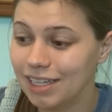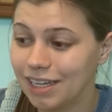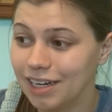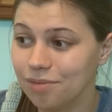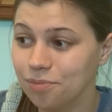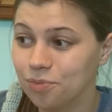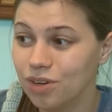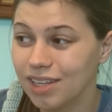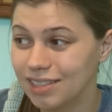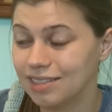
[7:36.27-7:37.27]
And I'm
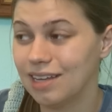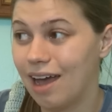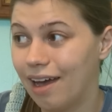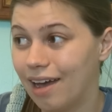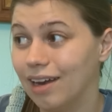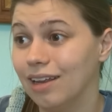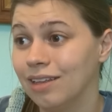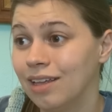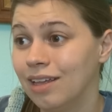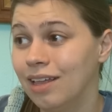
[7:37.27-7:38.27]
really sad
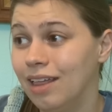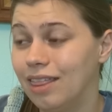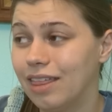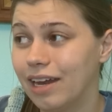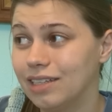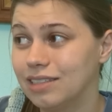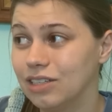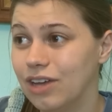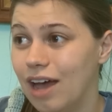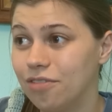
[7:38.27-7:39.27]
that I
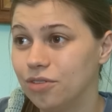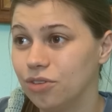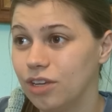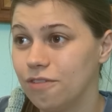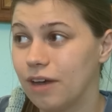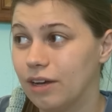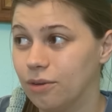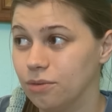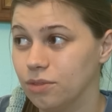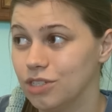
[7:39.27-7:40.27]
still haven't really
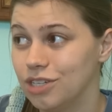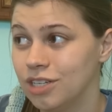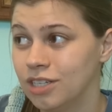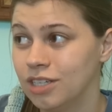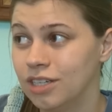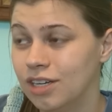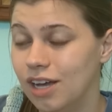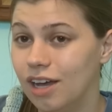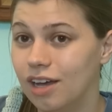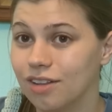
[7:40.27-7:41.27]
found
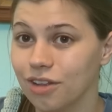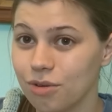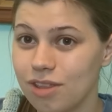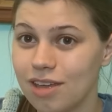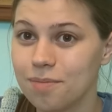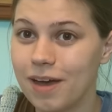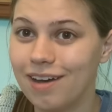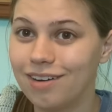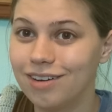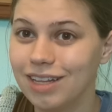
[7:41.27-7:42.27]
a clothing
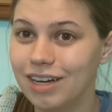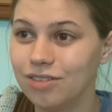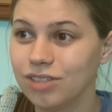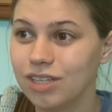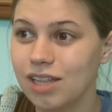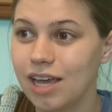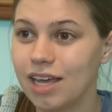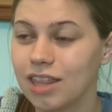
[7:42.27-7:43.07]
pattern that I really like.